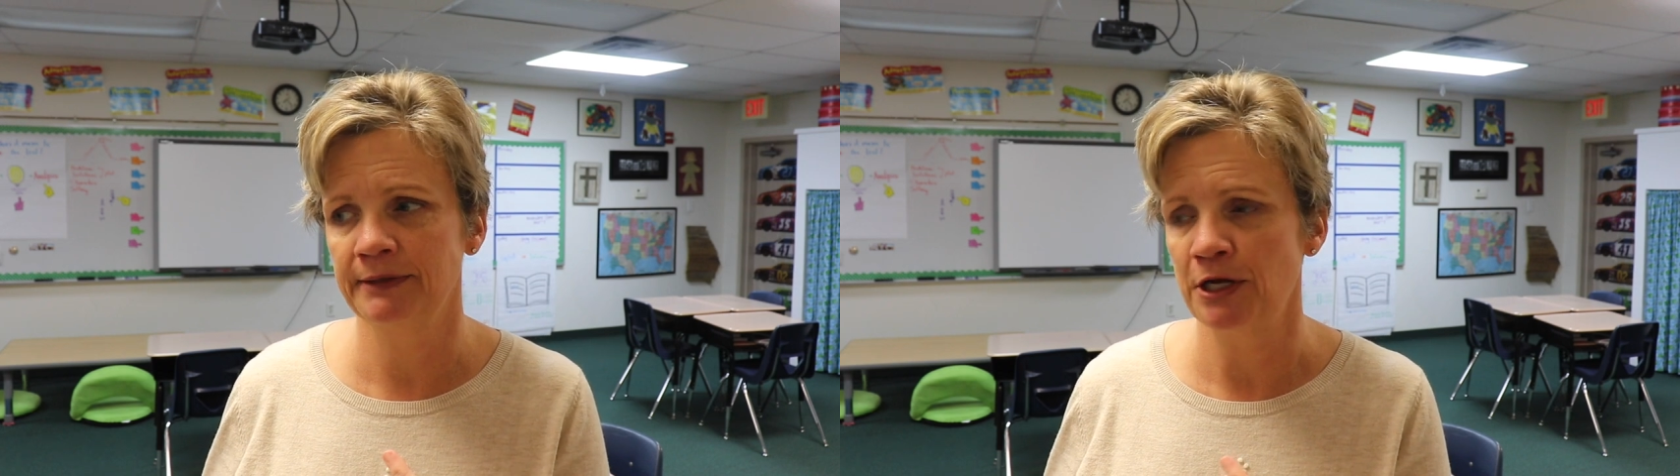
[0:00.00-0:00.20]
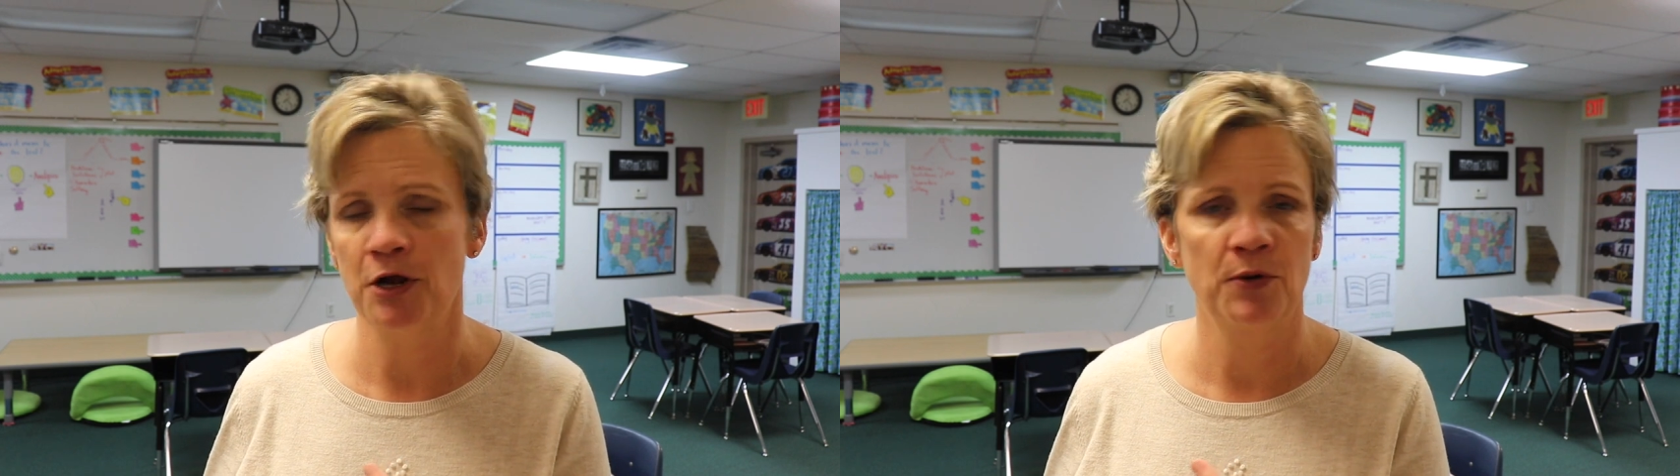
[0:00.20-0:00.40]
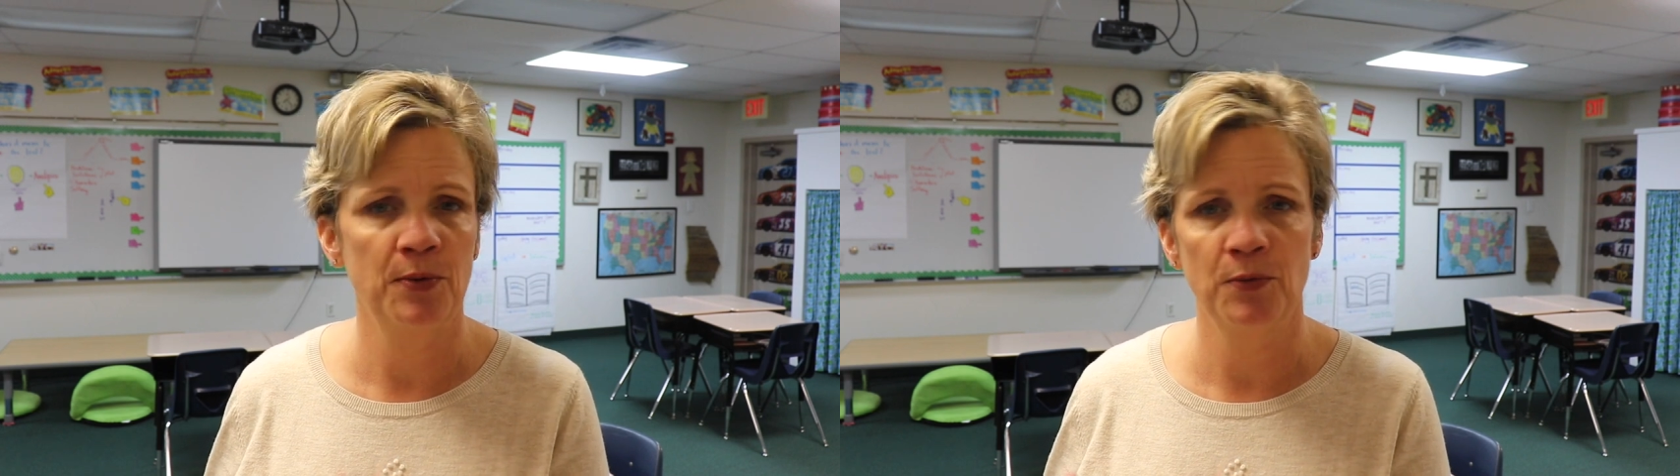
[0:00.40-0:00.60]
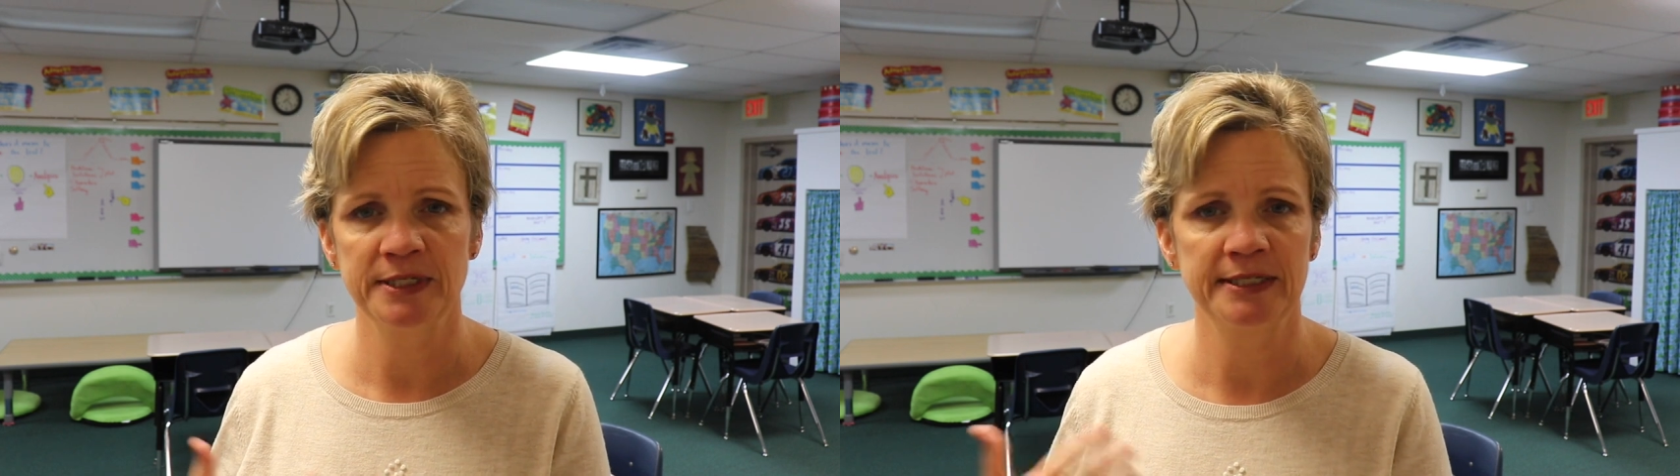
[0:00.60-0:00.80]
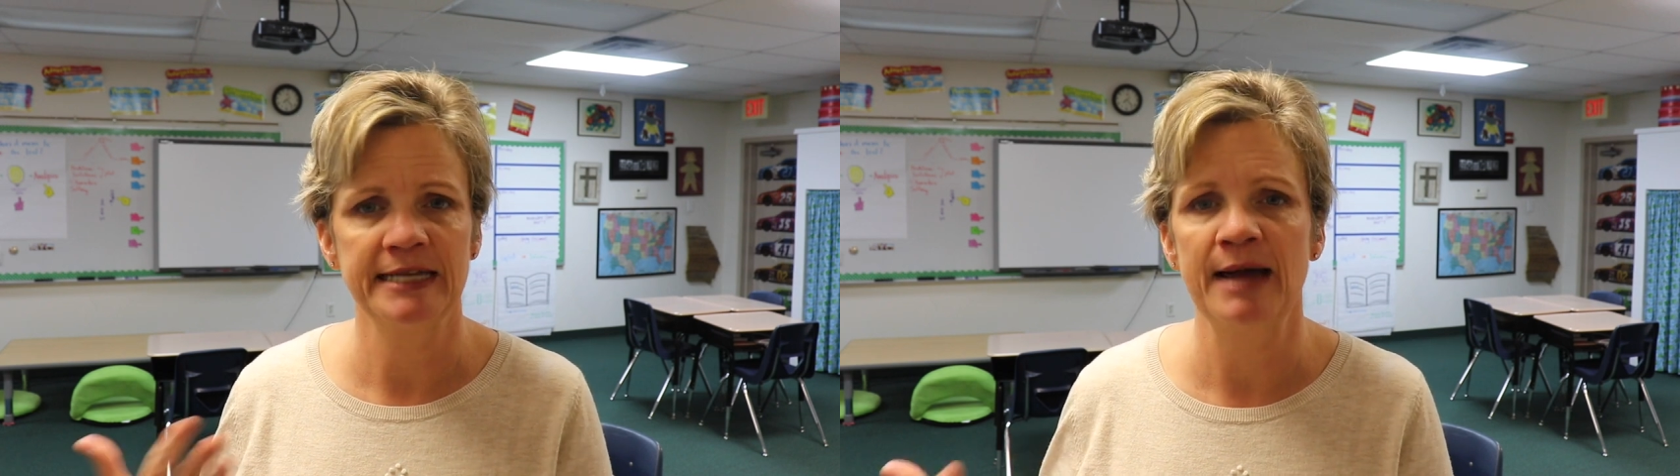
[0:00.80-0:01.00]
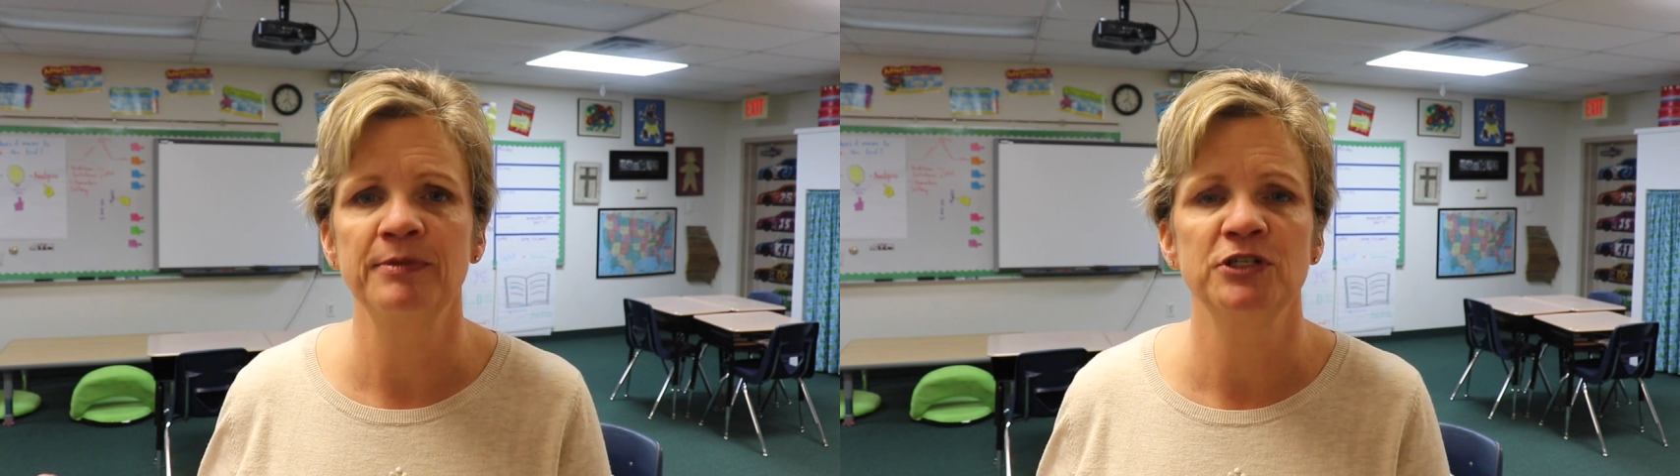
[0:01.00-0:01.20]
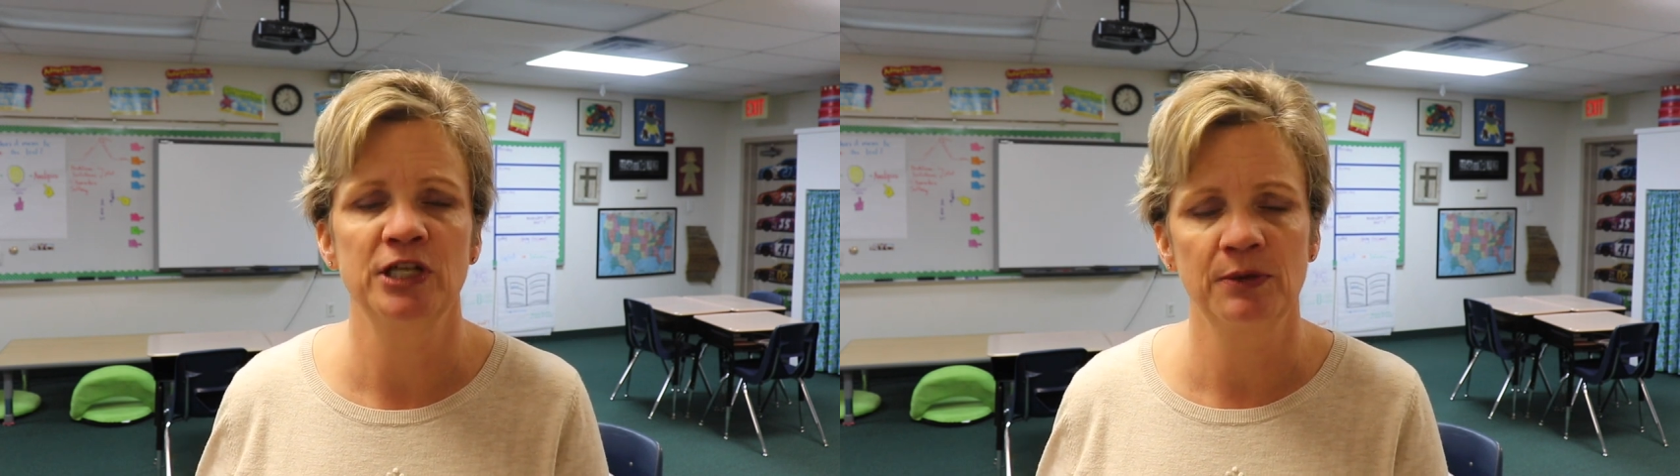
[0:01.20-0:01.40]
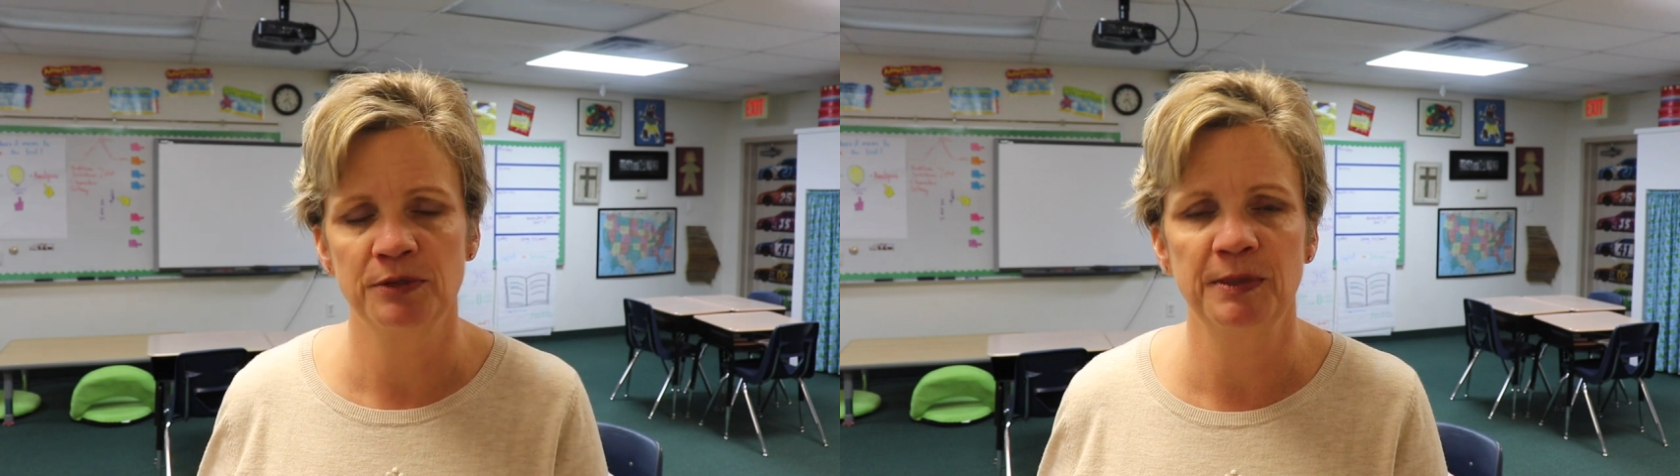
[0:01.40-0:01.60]
you know, was
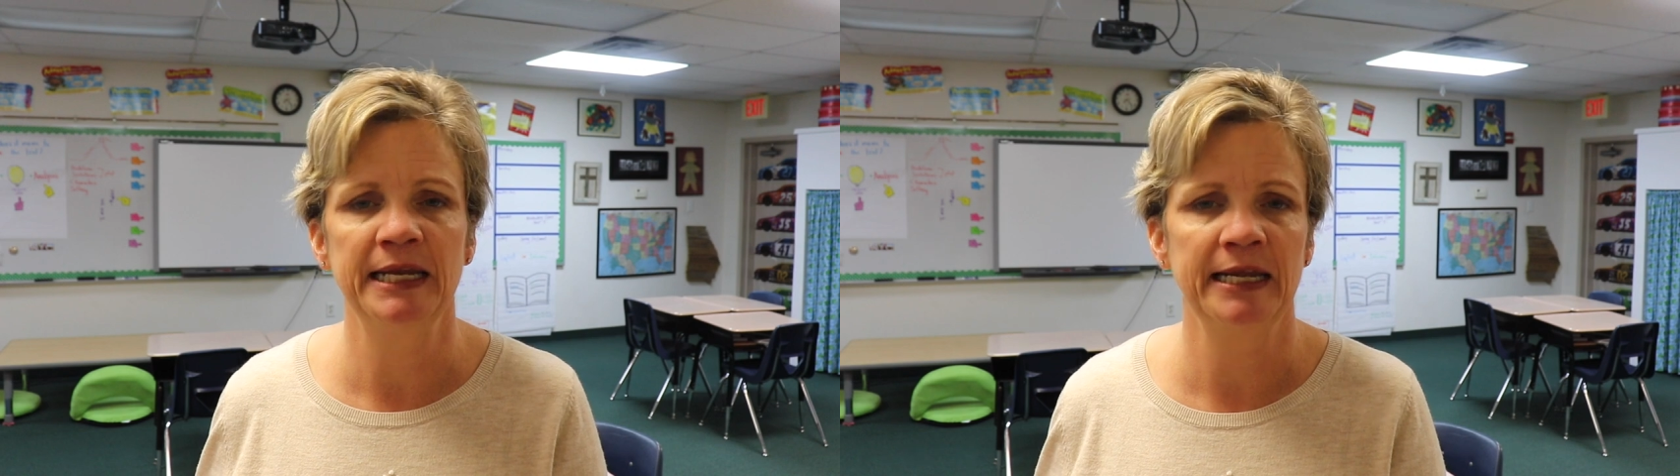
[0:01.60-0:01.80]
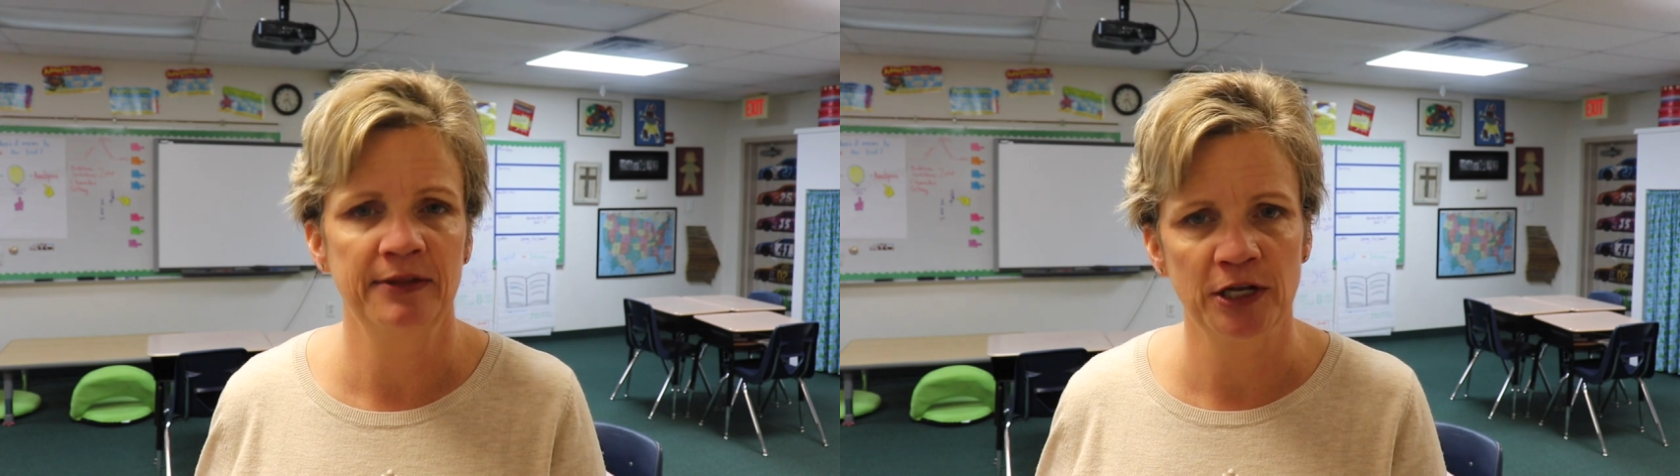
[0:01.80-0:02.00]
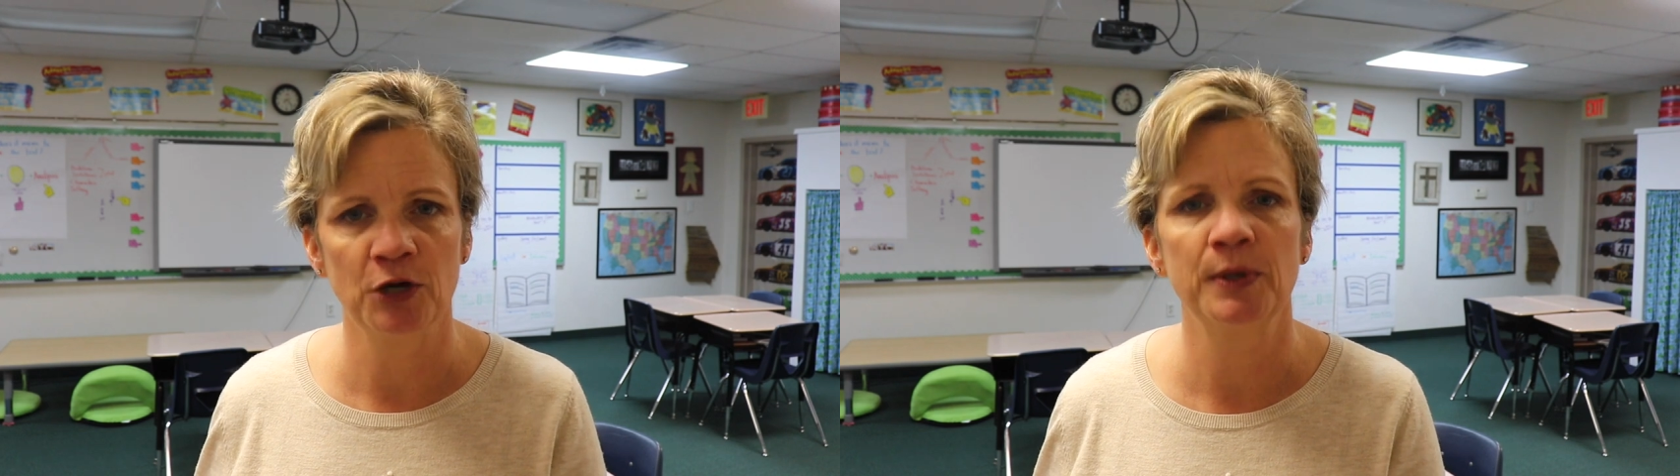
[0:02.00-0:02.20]
establishing, it was beginning of the year,